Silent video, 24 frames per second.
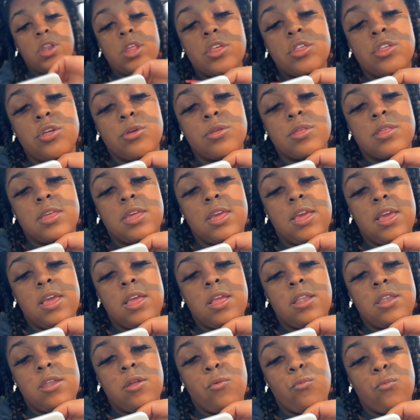is your
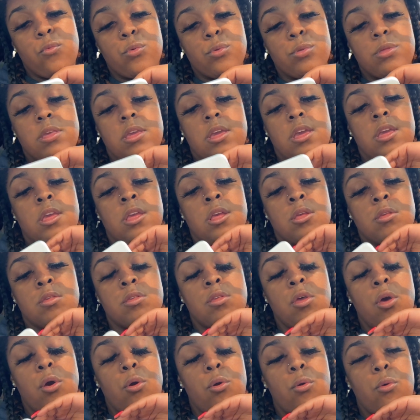skin routine?
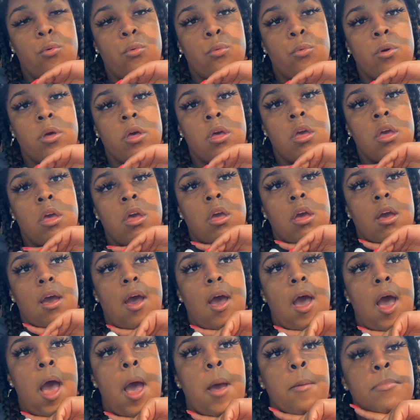So,
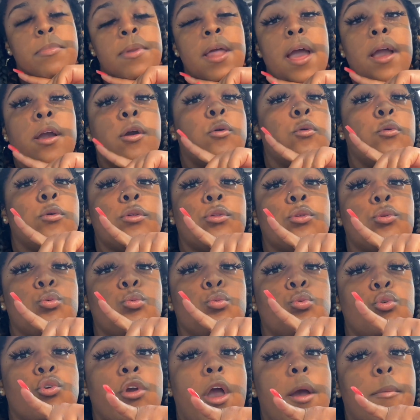I'm not going to
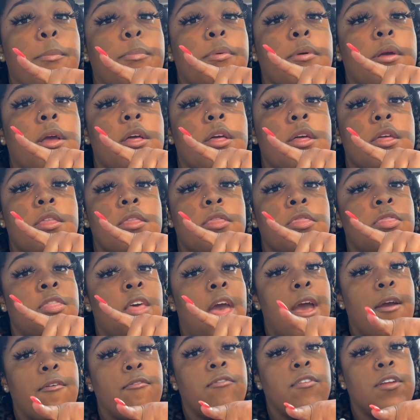drop
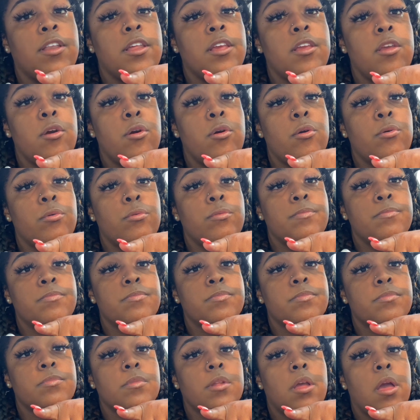that video.
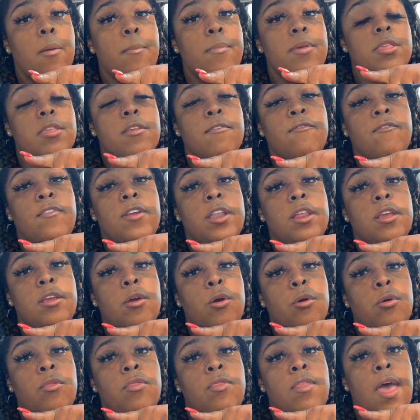It's a
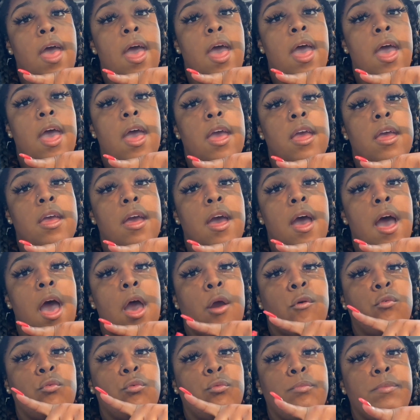video that
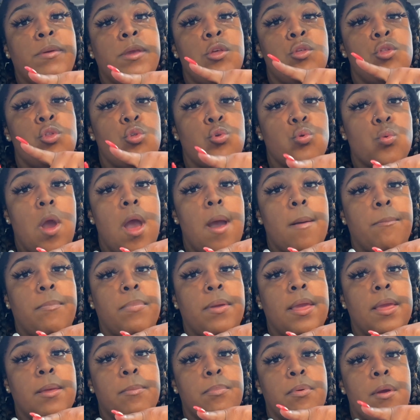I will be
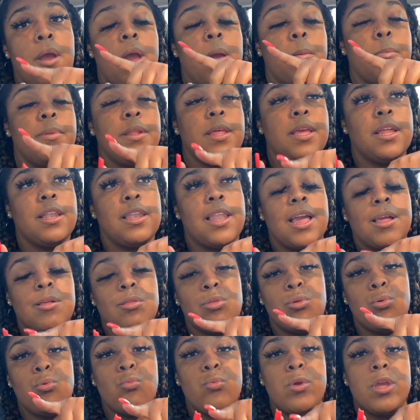dropping probably in like
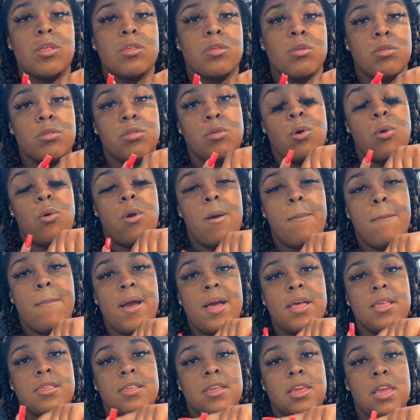2 weeks or so of
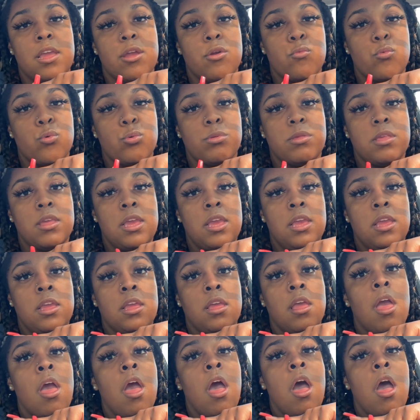my skin routine.